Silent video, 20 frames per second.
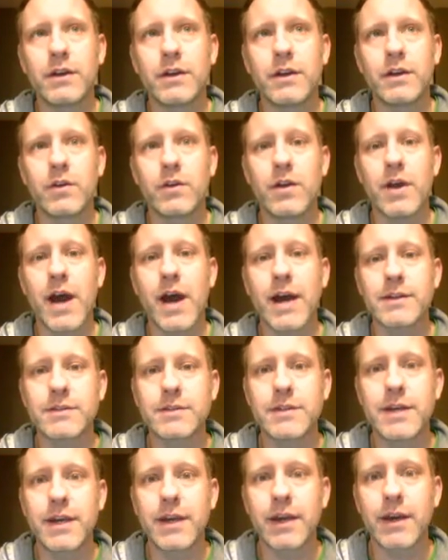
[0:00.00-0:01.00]
you're not
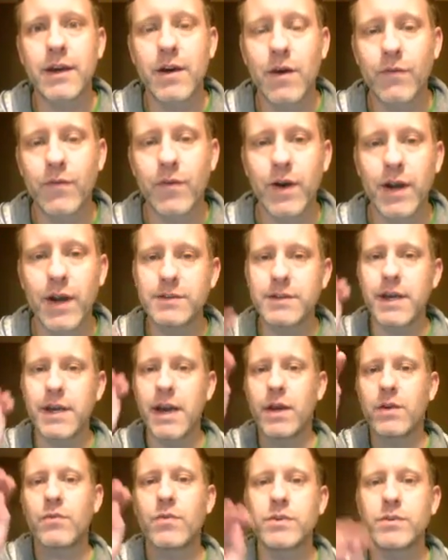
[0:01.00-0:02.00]
seeking comfort as the
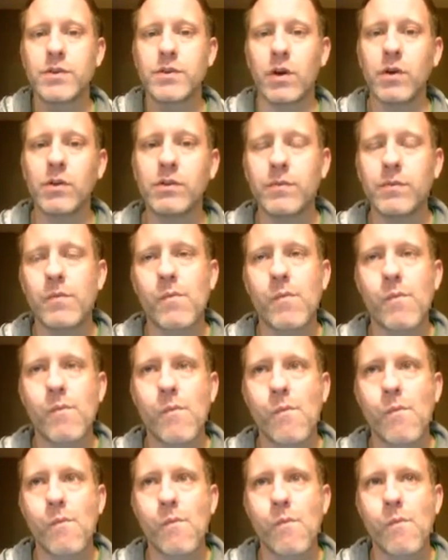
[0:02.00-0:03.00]
end result,
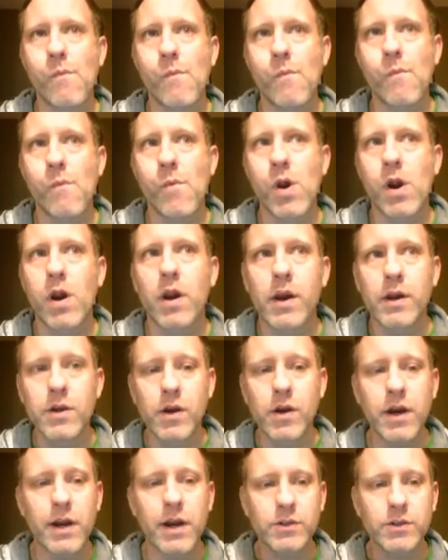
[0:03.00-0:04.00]

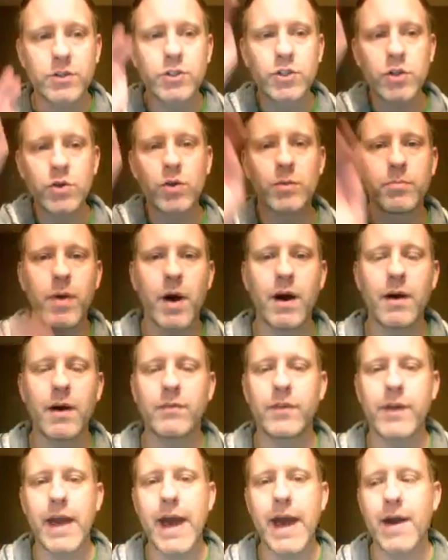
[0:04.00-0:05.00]
you're going to shoot
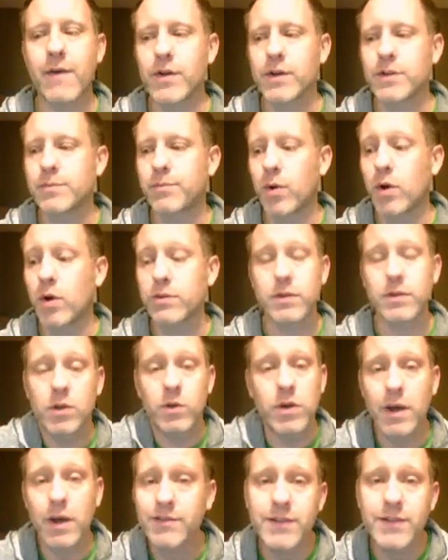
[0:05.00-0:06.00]
above the average person
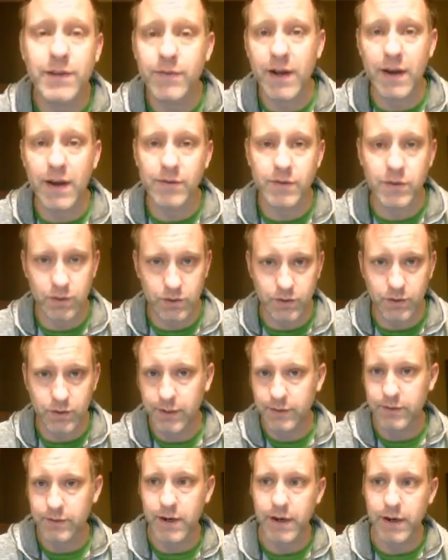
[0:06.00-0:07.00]
who doesn't even have social
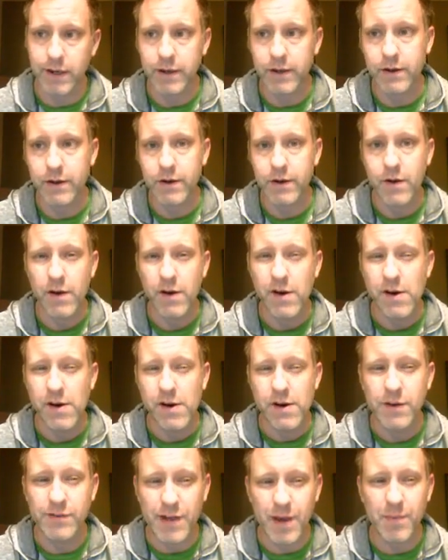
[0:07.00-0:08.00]
anxiety.
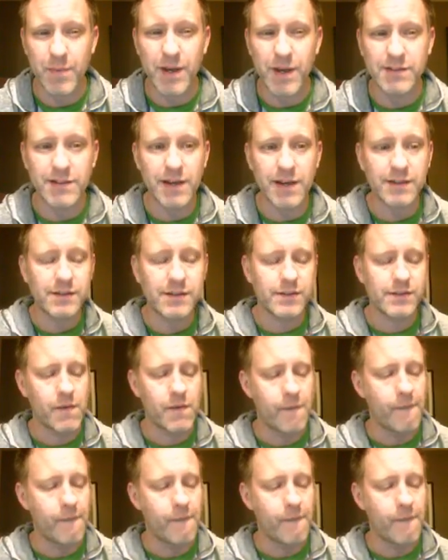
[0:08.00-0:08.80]
Does that make sense?